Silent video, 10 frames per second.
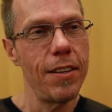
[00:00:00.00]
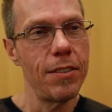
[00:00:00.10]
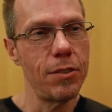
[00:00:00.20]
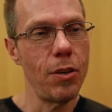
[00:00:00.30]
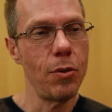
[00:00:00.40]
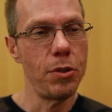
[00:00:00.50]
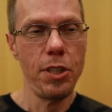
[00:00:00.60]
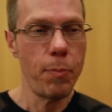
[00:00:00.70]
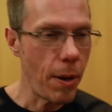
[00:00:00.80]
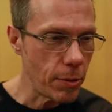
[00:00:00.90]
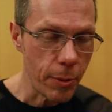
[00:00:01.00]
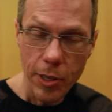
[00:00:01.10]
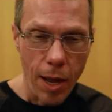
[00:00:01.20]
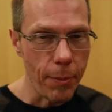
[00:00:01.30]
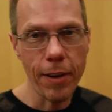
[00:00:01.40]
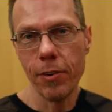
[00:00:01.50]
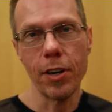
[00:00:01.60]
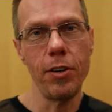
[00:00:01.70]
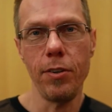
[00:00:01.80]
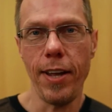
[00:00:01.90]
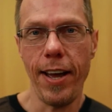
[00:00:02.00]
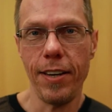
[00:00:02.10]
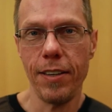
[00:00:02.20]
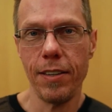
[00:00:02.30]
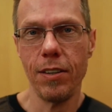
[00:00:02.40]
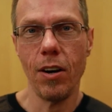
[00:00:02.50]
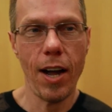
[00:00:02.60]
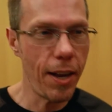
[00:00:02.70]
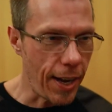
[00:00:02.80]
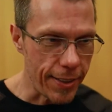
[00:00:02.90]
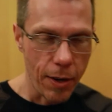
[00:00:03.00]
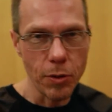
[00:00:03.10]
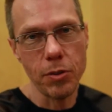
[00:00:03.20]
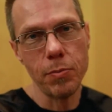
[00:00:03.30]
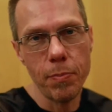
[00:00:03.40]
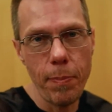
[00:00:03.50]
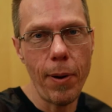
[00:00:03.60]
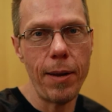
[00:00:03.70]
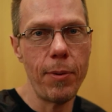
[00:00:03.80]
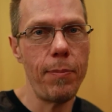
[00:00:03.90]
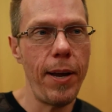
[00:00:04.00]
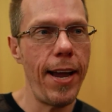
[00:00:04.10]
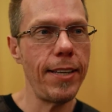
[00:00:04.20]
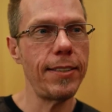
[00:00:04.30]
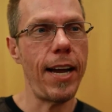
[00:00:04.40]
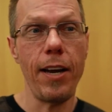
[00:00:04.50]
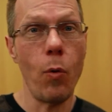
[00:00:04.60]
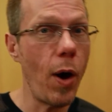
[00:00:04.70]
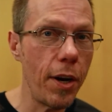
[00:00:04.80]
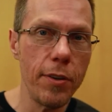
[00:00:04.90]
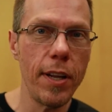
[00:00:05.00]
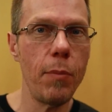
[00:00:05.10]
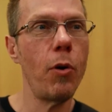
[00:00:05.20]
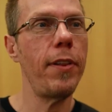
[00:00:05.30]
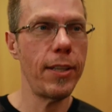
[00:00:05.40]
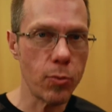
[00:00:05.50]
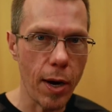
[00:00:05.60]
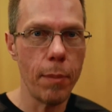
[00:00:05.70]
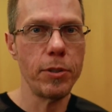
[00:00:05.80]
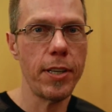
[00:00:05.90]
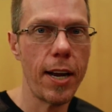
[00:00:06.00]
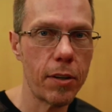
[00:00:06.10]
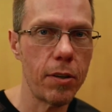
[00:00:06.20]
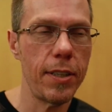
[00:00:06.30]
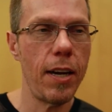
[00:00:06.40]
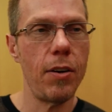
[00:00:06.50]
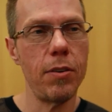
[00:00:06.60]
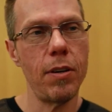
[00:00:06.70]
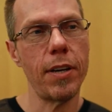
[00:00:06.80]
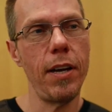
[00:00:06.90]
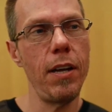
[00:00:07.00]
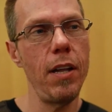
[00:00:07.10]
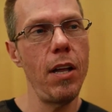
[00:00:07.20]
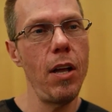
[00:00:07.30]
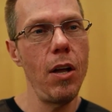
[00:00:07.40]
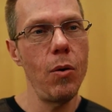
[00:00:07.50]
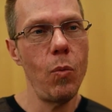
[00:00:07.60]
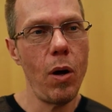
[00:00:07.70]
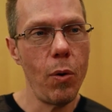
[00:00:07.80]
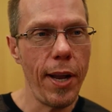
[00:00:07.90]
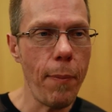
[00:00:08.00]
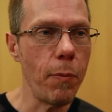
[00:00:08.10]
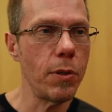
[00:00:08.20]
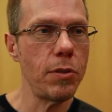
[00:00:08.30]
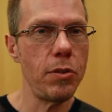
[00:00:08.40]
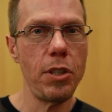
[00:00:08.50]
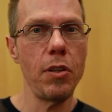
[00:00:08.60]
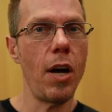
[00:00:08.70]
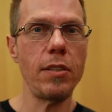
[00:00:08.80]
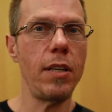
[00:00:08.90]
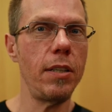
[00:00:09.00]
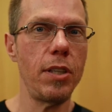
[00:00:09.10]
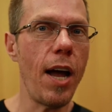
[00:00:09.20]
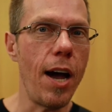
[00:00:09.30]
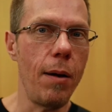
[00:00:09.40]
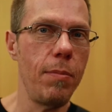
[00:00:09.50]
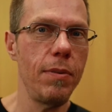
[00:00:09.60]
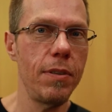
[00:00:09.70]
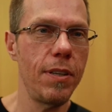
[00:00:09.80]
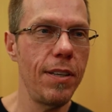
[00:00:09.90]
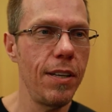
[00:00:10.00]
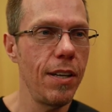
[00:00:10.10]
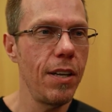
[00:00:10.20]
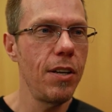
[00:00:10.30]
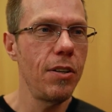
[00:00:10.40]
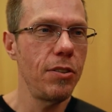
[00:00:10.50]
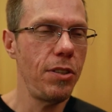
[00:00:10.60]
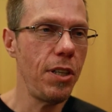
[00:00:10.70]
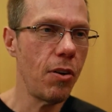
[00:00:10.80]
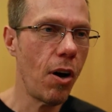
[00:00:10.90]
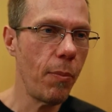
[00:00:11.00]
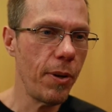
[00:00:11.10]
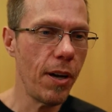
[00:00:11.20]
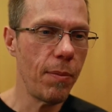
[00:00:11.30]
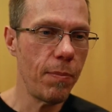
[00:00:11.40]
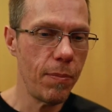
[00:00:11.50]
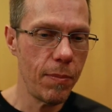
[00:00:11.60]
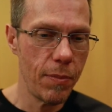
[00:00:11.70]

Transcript: So she promised me, no, I'm never going to do that. That was my past. I don't want to do that anymore. That's why I'm a shot girl now. Okay. Well, what happened was she lost that job. She called me up